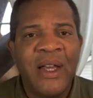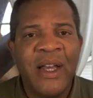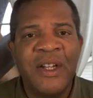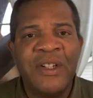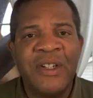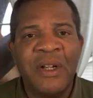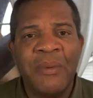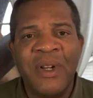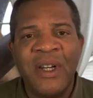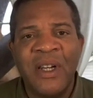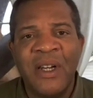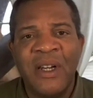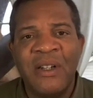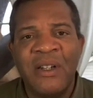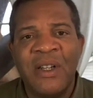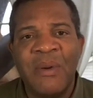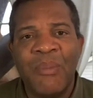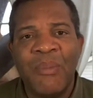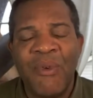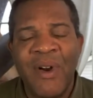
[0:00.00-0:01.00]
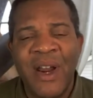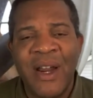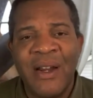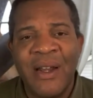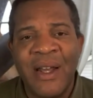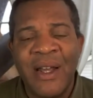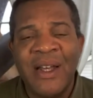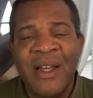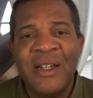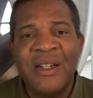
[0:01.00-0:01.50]
And so we needed to
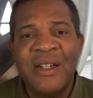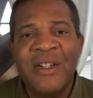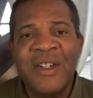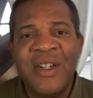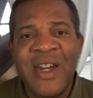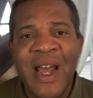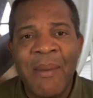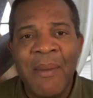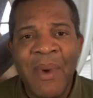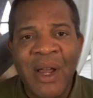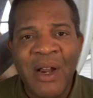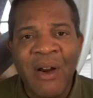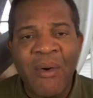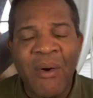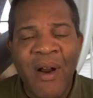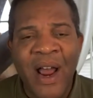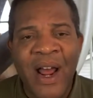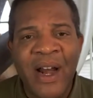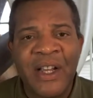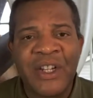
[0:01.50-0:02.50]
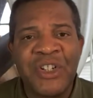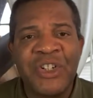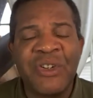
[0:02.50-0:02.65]
bring democratic